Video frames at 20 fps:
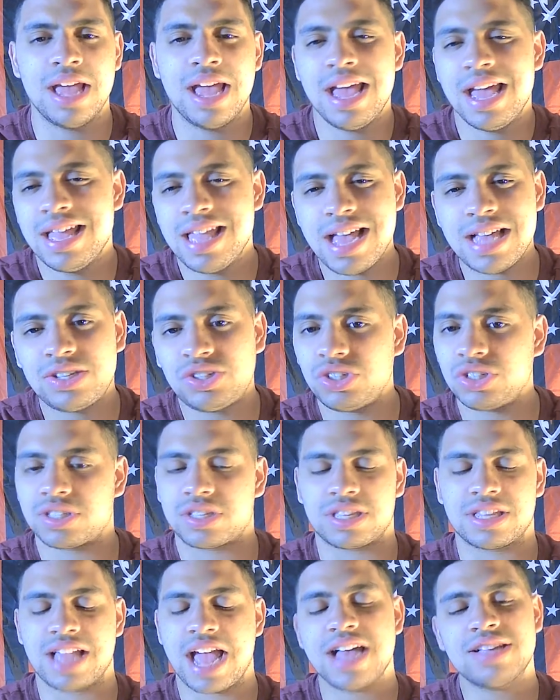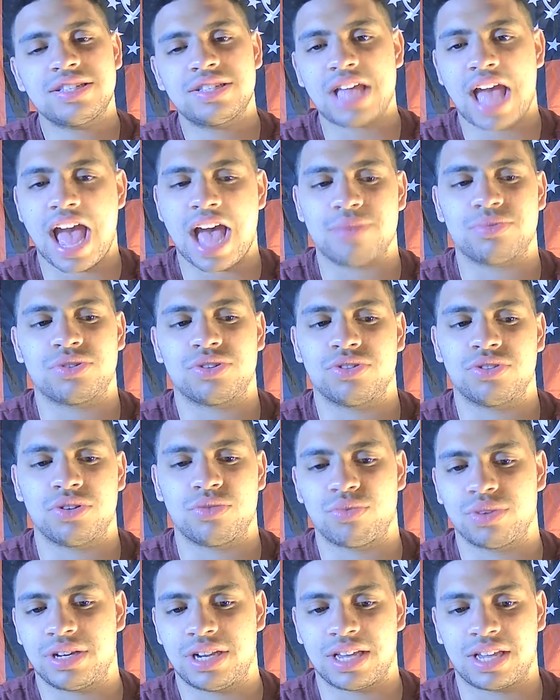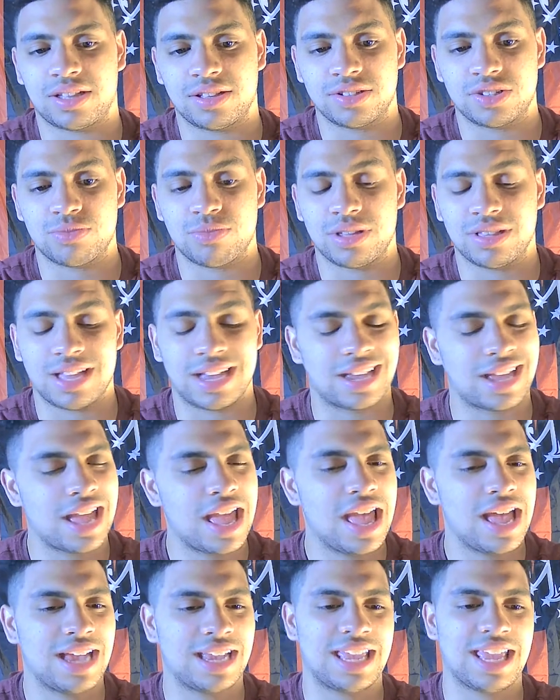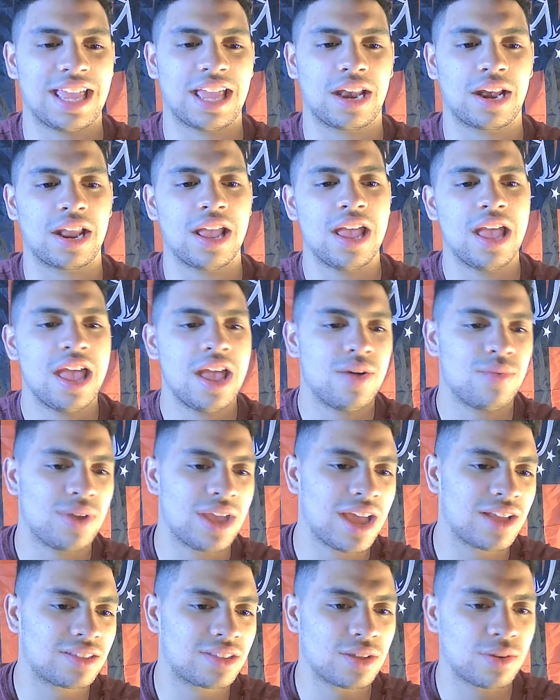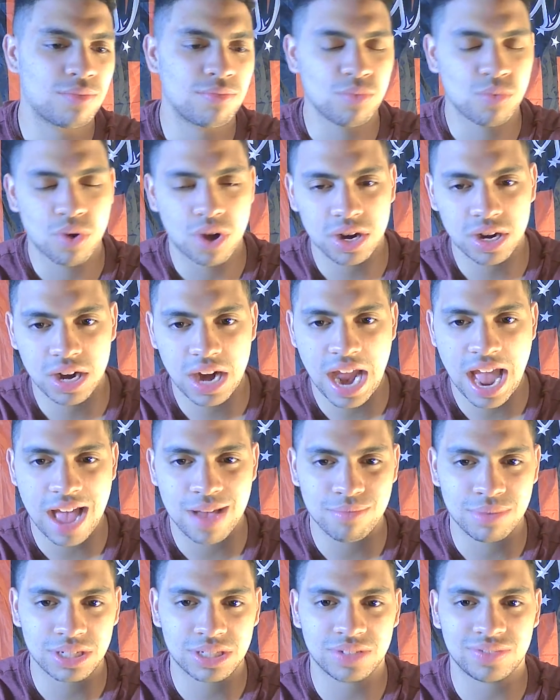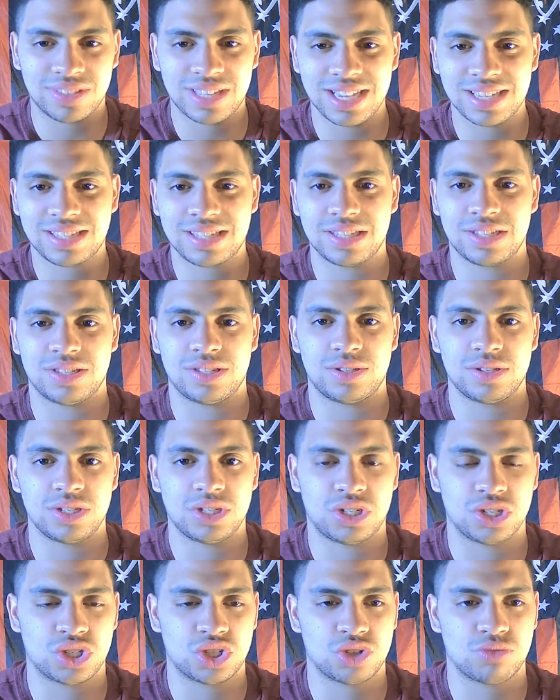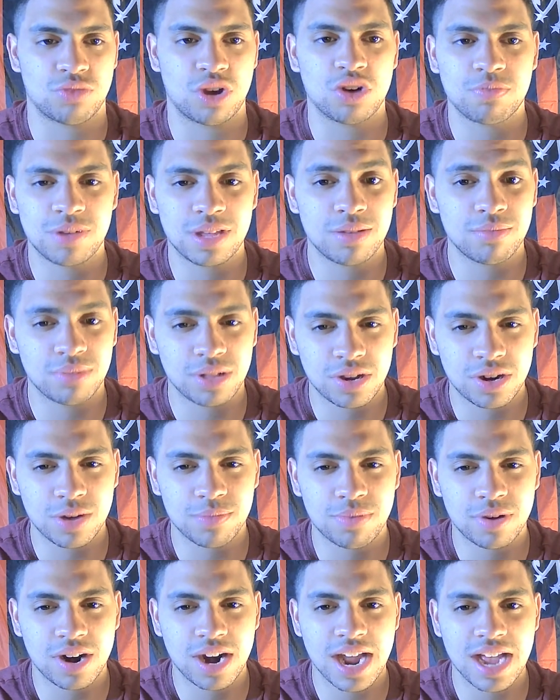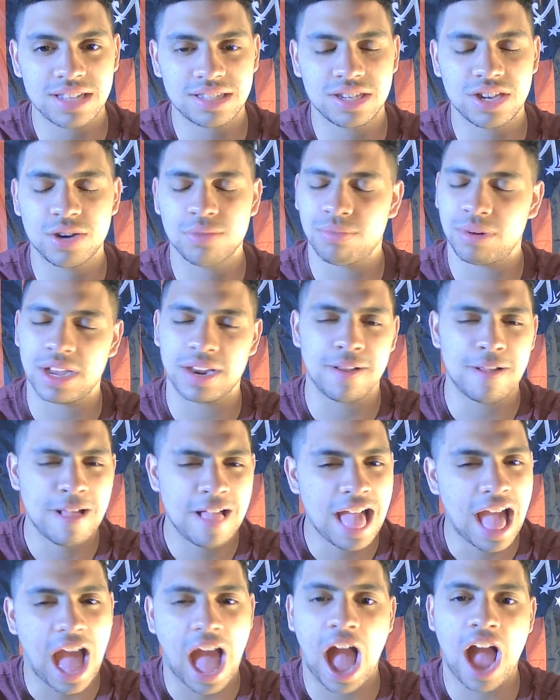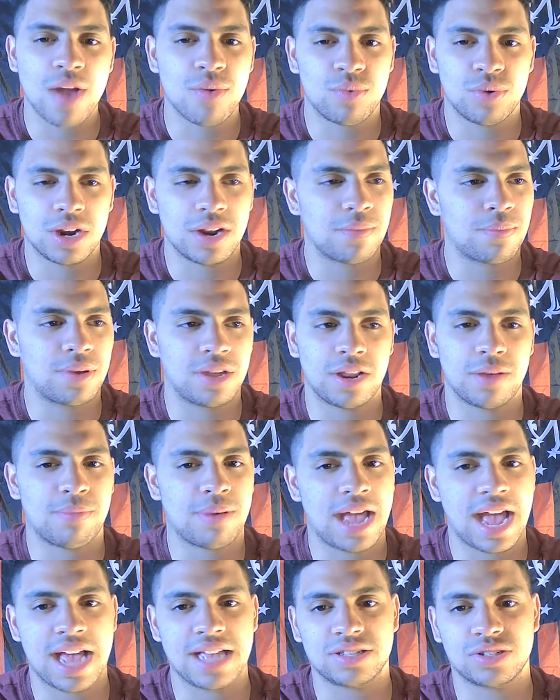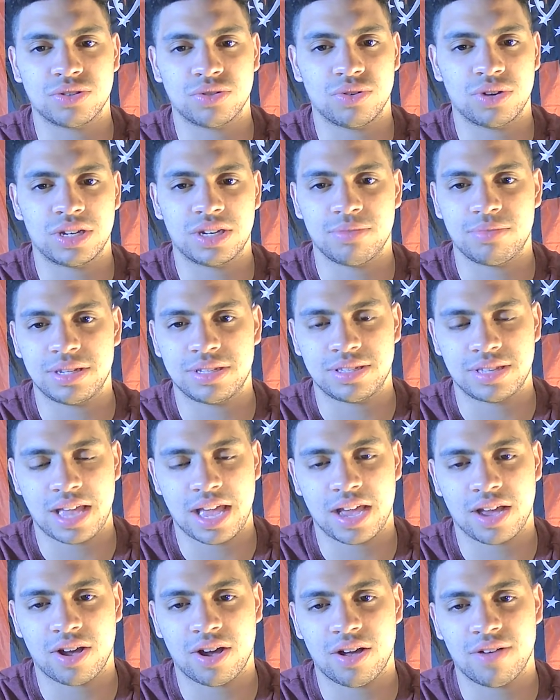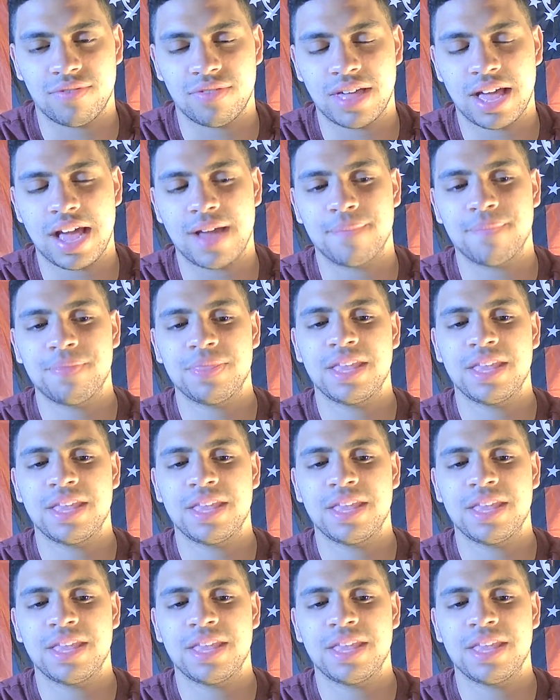That's absolutely ridiculous to me. Like, again, we have to wonder how much of this is just smoke being blown up our ass here, but I wouldn't put it past Lloyd to be saying all of that.